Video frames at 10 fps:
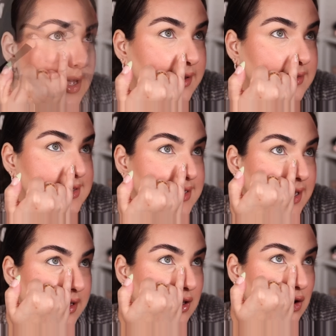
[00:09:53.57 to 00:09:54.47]
And
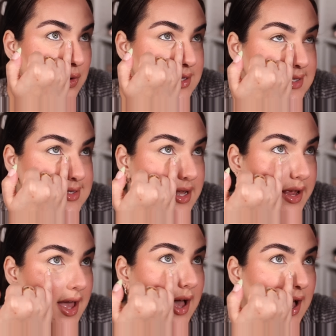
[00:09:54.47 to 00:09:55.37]
see, any creases that
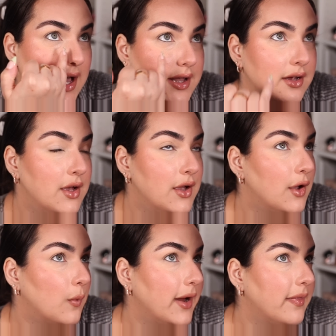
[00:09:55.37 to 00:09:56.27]
I had
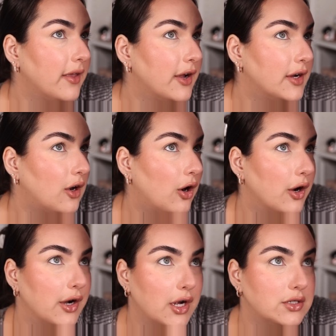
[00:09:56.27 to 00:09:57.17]
right there
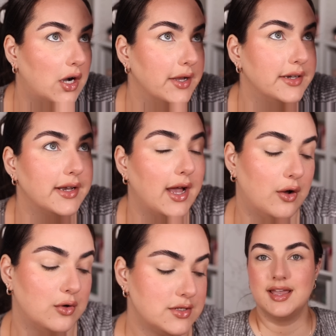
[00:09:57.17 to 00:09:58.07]
are gone
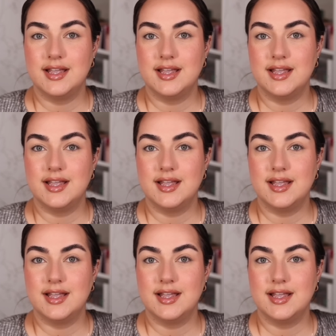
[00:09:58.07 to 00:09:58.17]
now.